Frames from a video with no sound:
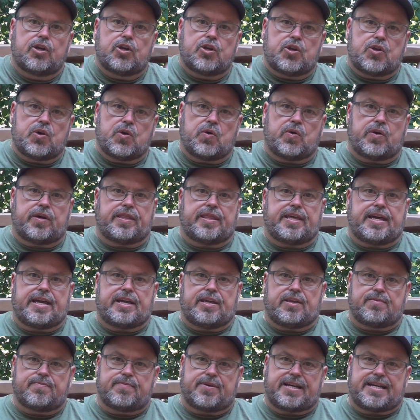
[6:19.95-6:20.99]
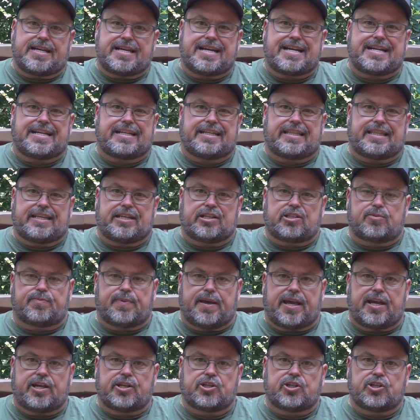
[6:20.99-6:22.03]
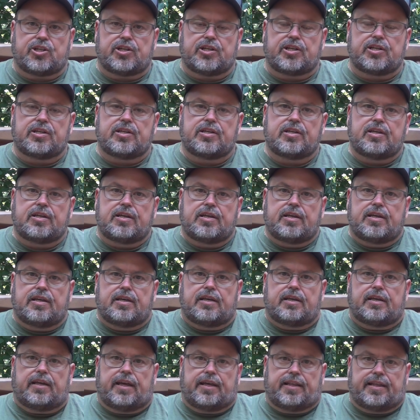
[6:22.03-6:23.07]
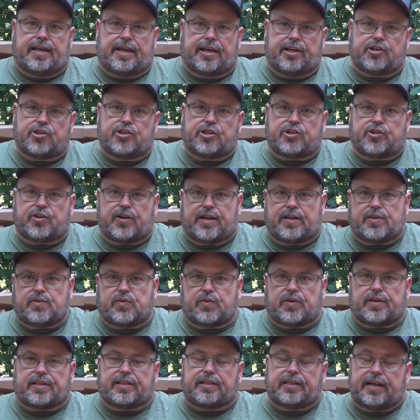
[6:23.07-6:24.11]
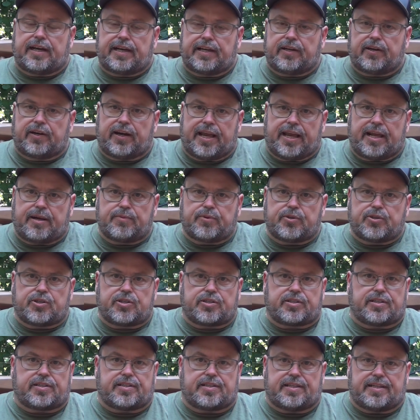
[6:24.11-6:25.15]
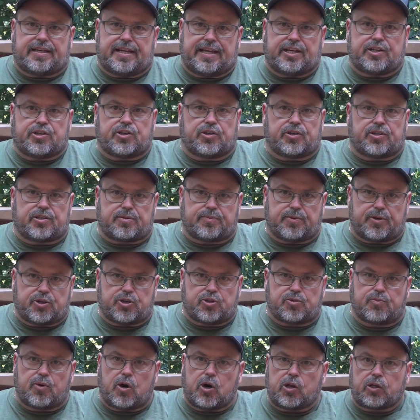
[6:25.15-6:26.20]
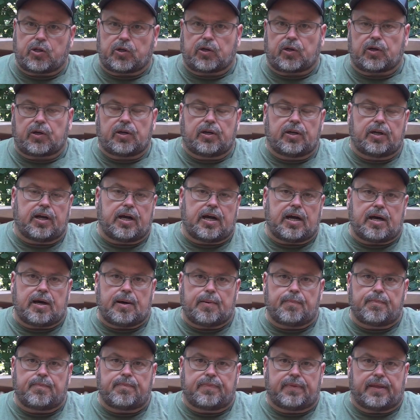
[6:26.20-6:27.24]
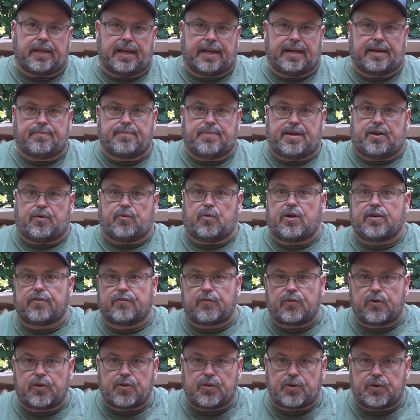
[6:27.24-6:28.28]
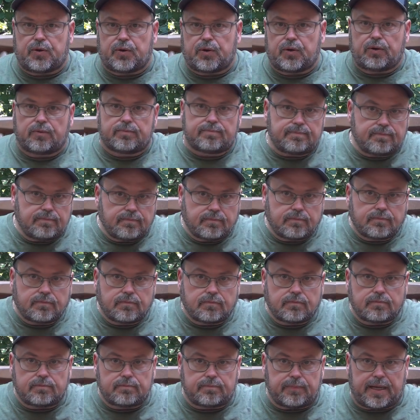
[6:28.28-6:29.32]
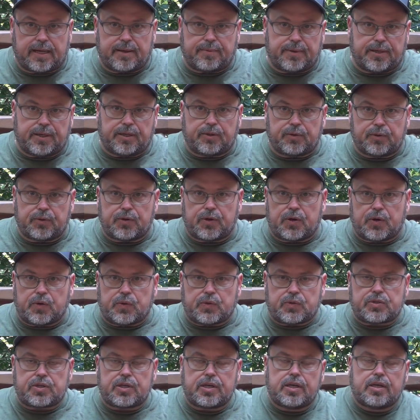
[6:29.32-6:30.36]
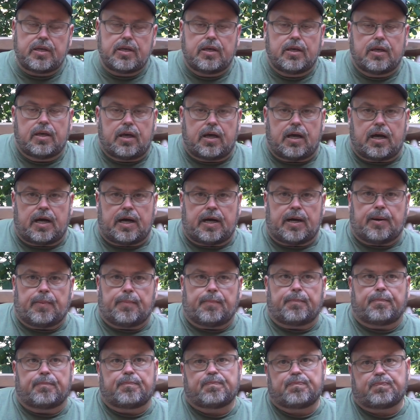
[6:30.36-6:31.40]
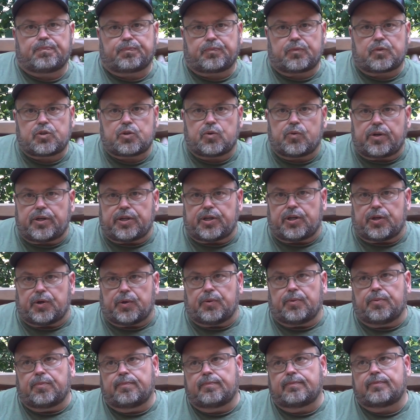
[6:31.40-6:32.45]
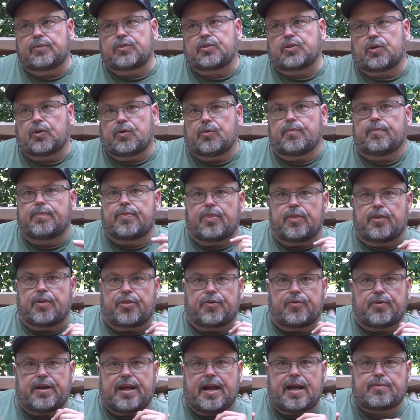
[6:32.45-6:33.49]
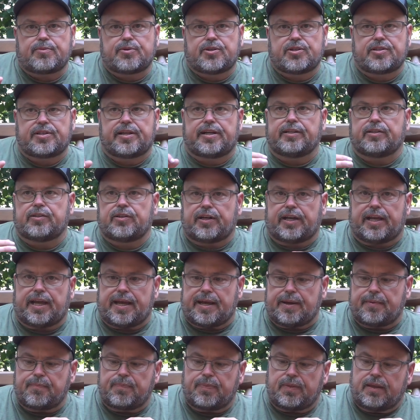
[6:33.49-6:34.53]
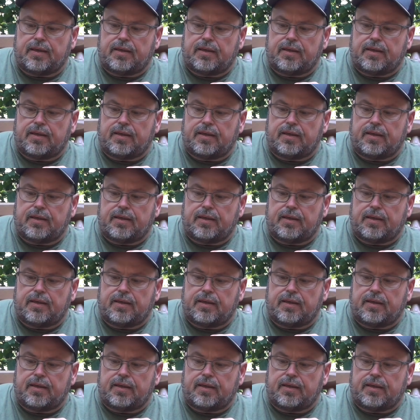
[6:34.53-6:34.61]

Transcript: knowing that you might not get the expansion and the energy transfer on the lighter animal just because of the nature, it's much smaller, and it may run further, maybe, who knows. So what do you do? So the three options that I look at,